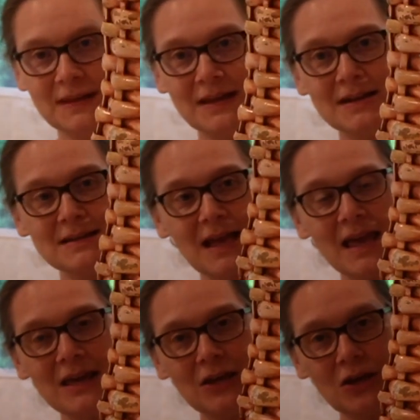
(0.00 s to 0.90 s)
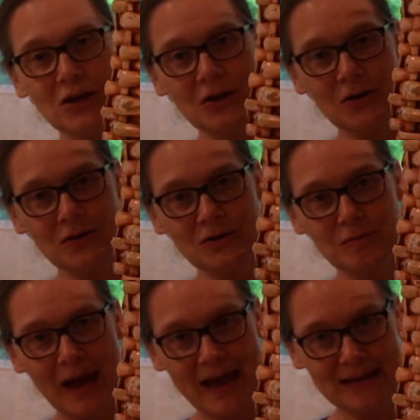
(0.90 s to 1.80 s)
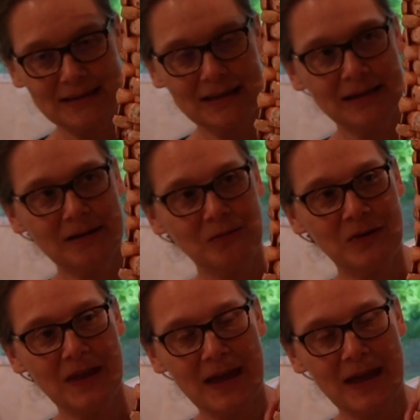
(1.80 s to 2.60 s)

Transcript: It is a huge basket with a